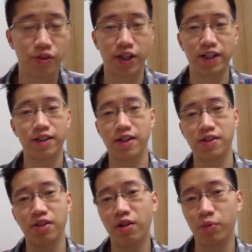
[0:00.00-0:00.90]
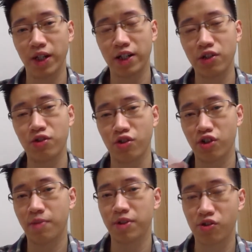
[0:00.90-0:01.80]
Okay, this is not related to the
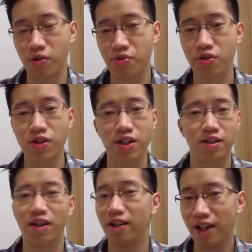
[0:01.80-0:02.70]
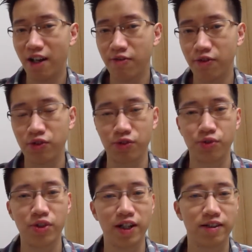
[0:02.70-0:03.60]
job descriptions and not helpful to
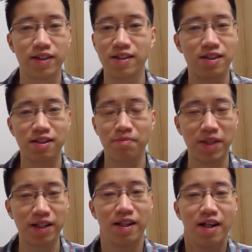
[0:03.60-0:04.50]
you, and this doesn't mean